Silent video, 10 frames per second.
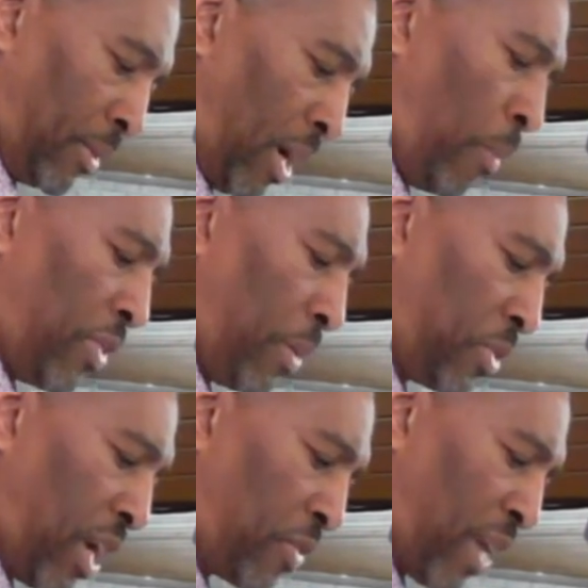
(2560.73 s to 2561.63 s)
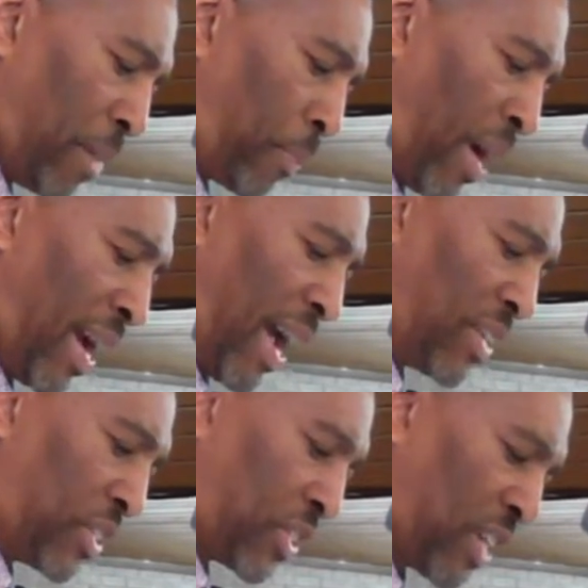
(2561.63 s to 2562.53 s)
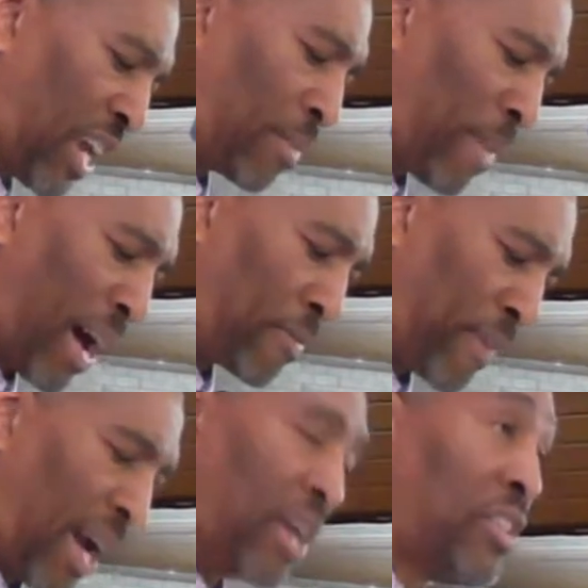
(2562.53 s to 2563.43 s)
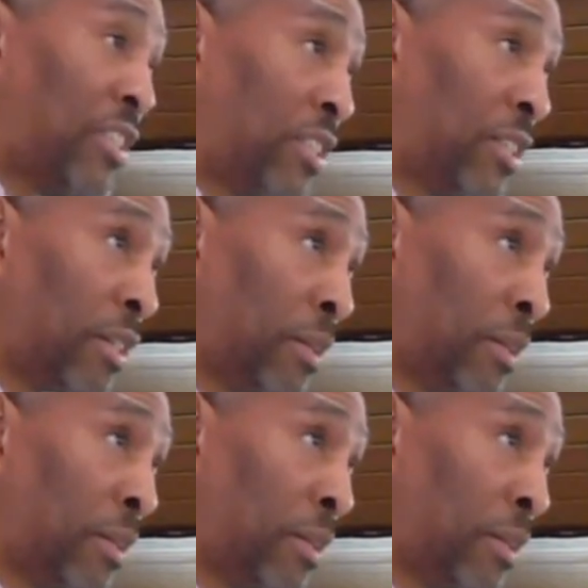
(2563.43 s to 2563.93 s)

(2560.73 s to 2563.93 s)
Humble themselves and pray and seek my face